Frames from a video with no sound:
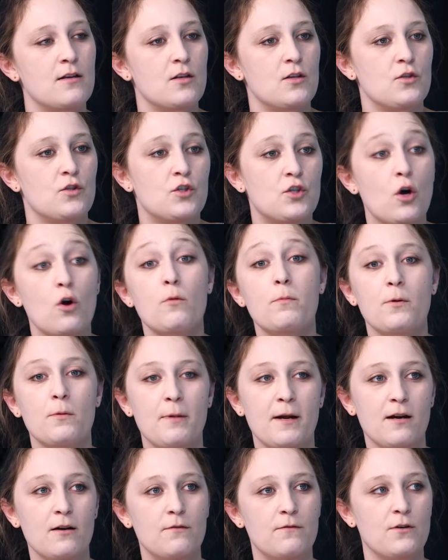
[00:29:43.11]
so
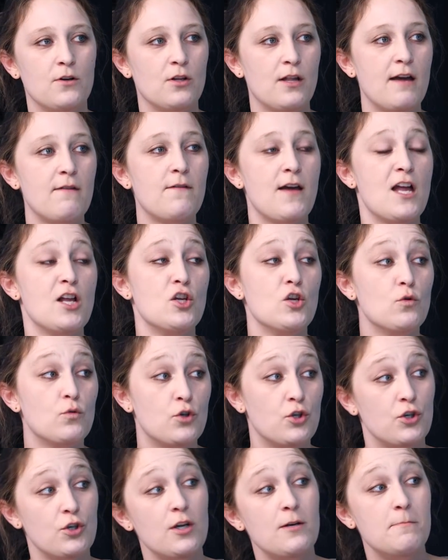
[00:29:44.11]
prepared for your life, and you
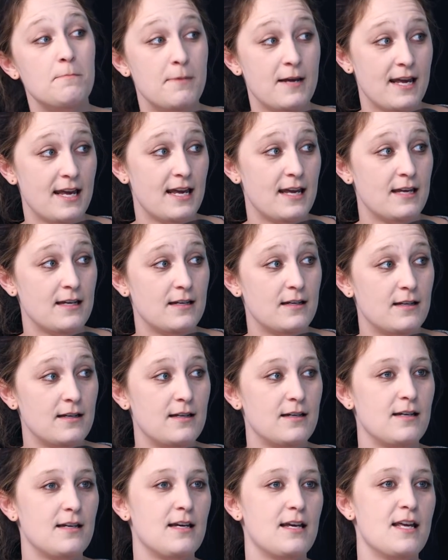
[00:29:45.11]
should be
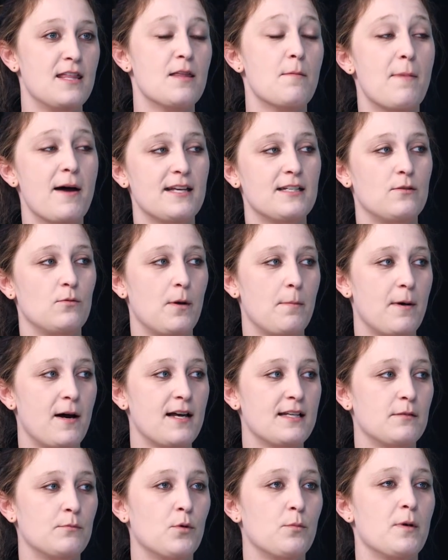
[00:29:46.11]
in the best way
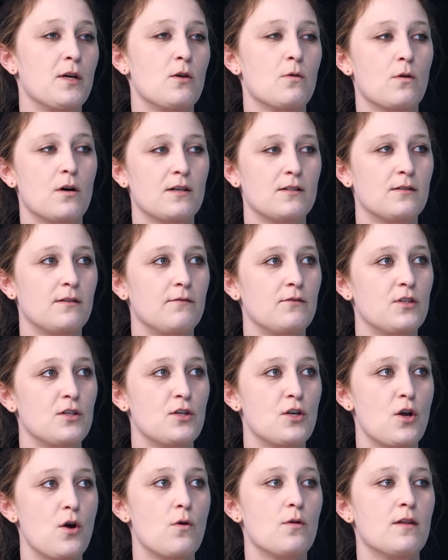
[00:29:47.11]
possible, but you also have to
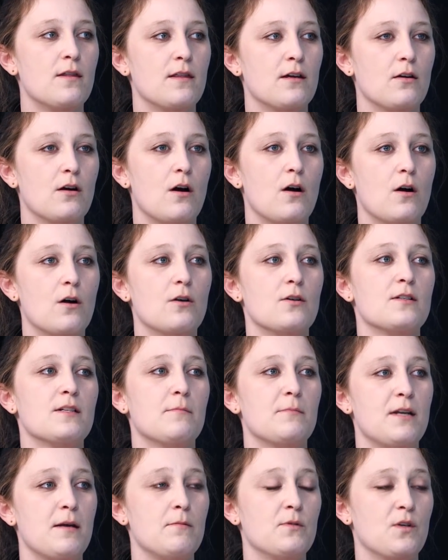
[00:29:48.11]
know that there are
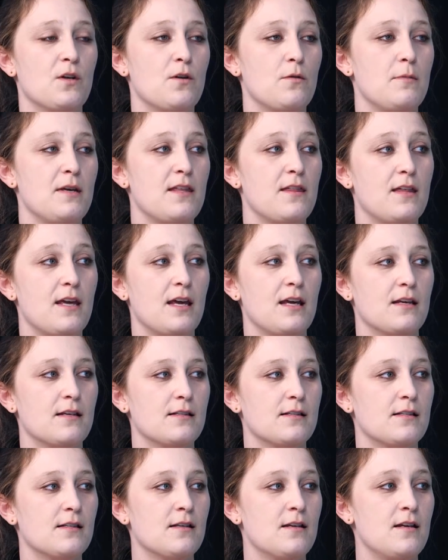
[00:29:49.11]
sometimes going to be
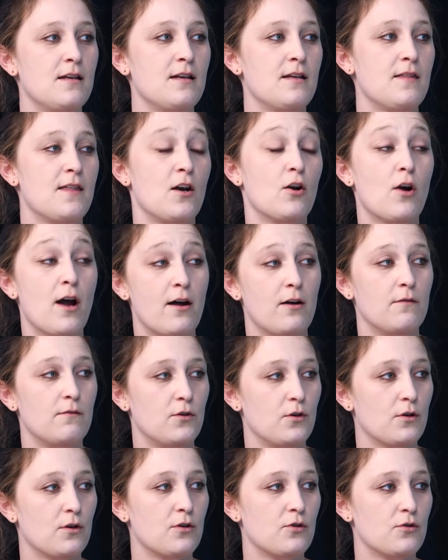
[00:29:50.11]
things that are out of
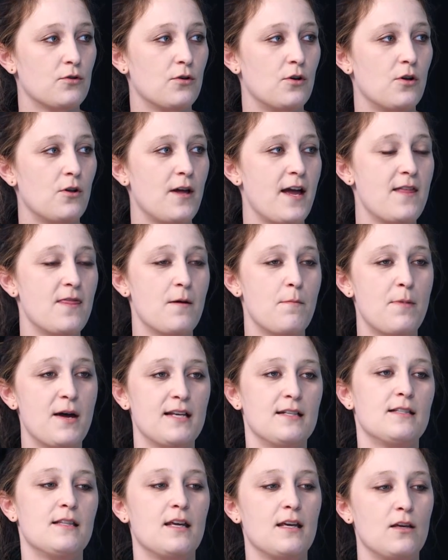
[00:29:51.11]
your control, and the
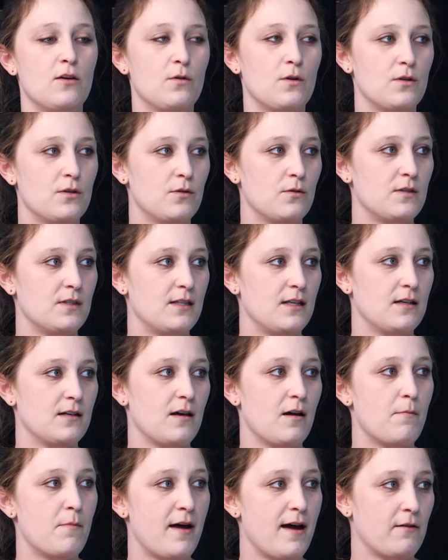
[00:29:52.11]
best thing you can do is then
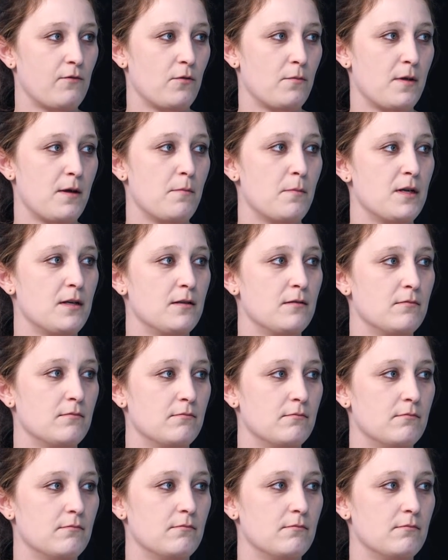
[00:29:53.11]
come back from them and